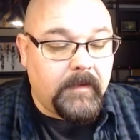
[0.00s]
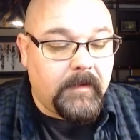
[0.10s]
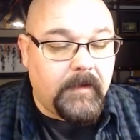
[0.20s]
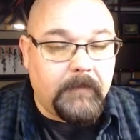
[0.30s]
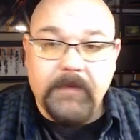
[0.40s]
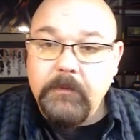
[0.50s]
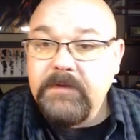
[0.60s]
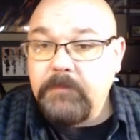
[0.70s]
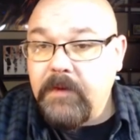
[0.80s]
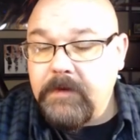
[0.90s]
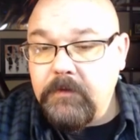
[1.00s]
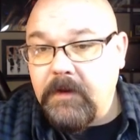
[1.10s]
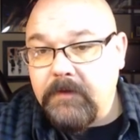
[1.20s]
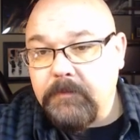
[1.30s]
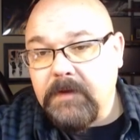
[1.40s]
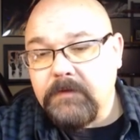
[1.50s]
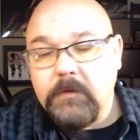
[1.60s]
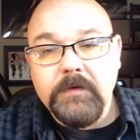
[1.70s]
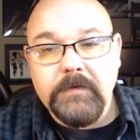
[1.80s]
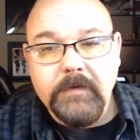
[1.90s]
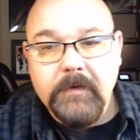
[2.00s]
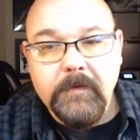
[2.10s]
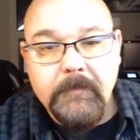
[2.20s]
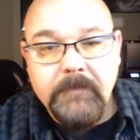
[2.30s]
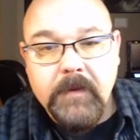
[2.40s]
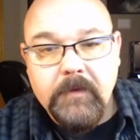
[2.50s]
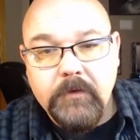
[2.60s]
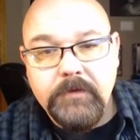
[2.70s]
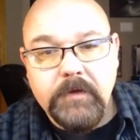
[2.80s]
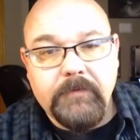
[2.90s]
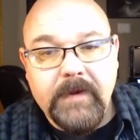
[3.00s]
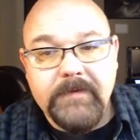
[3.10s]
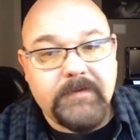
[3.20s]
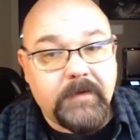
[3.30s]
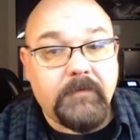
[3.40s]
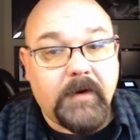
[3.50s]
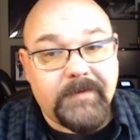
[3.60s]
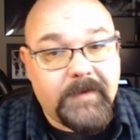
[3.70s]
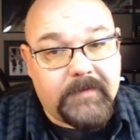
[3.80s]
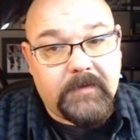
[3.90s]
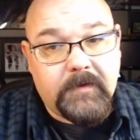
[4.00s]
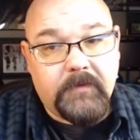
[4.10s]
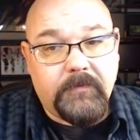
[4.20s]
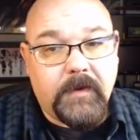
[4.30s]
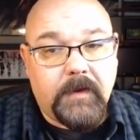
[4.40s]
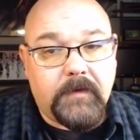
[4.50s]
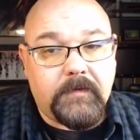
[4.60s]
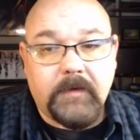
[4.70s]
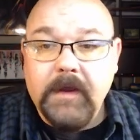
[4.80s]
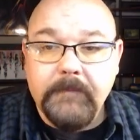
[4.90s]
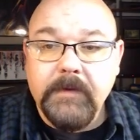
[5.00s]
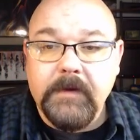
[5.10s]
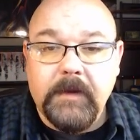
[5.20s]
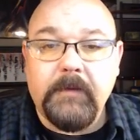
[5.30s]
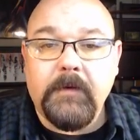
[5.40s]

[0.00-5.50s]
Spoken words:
And the reason why they do that is because those are devices that are very sensitive and liability.